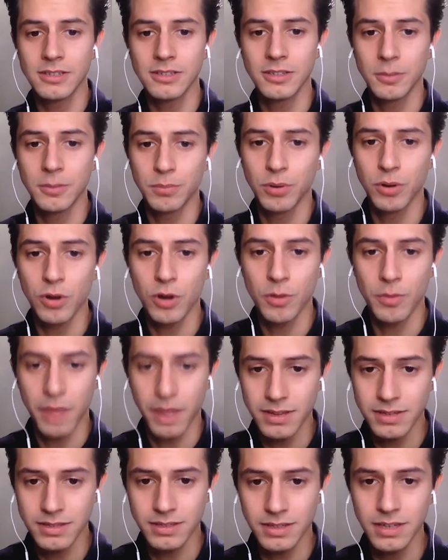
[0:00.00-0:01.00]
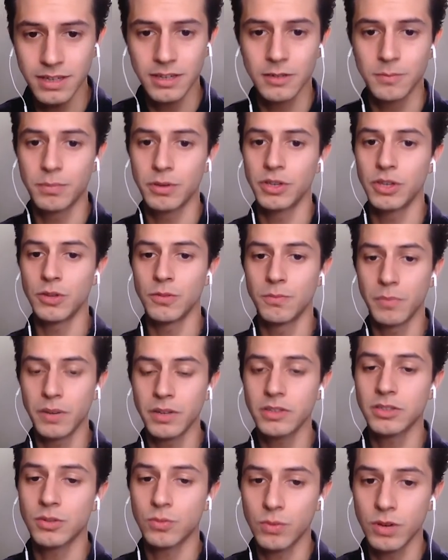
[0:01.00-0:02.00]
the program as needed, but you
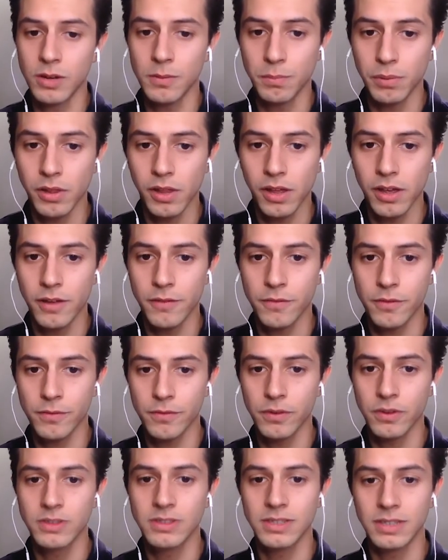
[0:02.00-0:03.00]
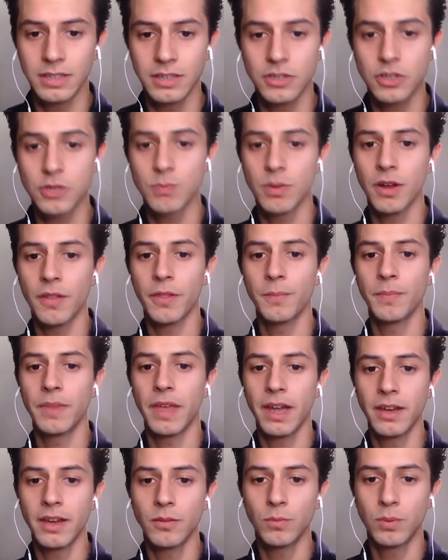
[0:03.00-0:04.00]
must reapply for funds each month,
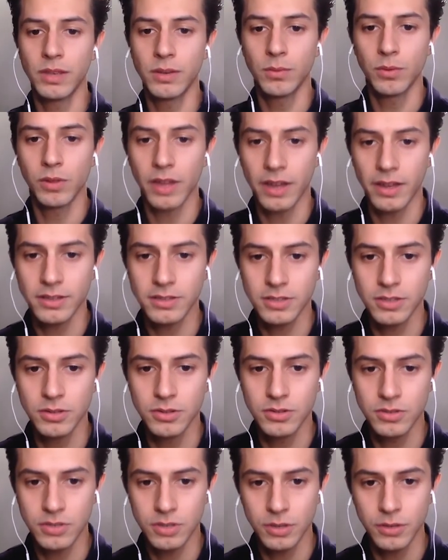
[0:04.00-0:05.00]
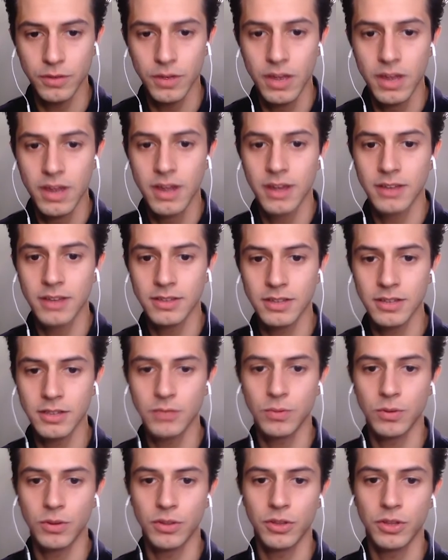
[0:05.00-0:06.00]
and we will ask you to self-assess
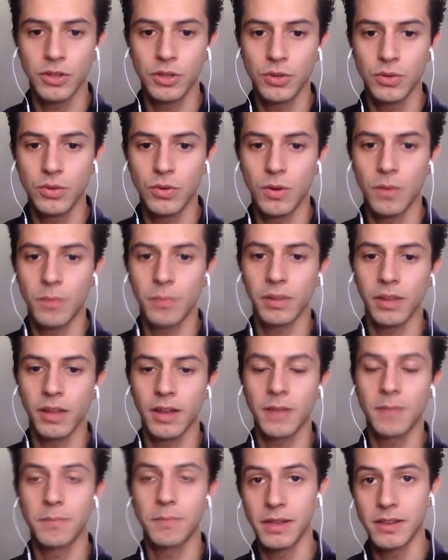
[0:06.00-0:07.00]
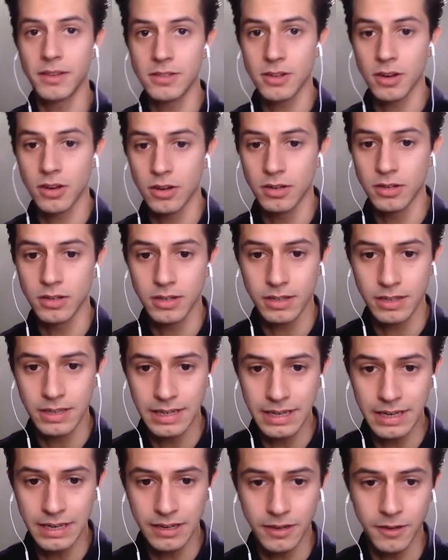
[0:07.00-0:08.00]
whether you apply based on
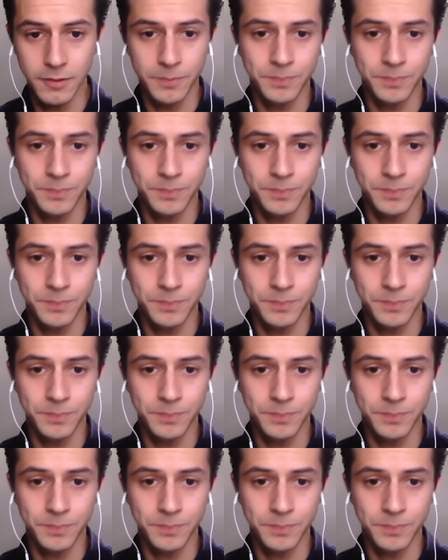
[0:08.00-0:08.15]
need.